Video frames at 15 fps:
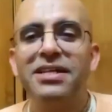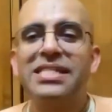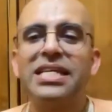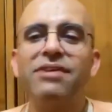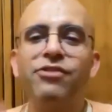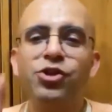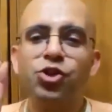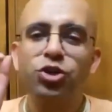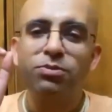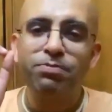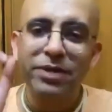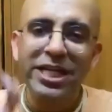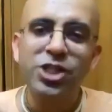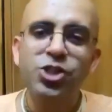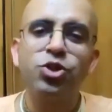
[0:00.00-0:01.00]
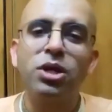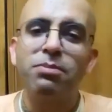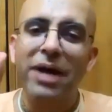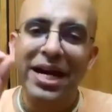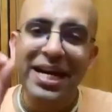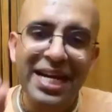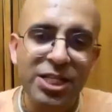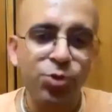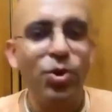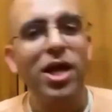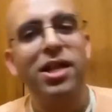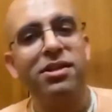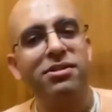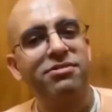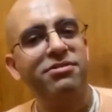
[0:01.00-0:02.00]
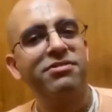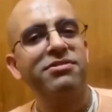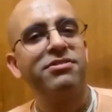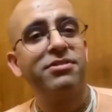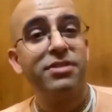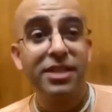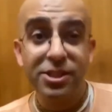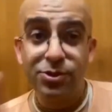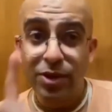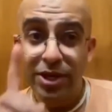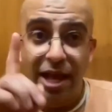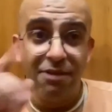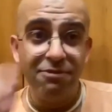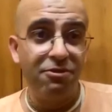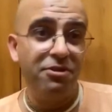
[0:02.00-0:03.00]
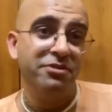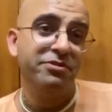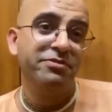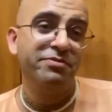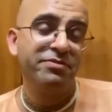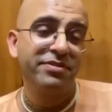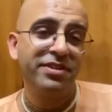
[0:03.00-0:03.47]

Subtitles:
Firstly, we should preach to the mind as well. This is very helpful.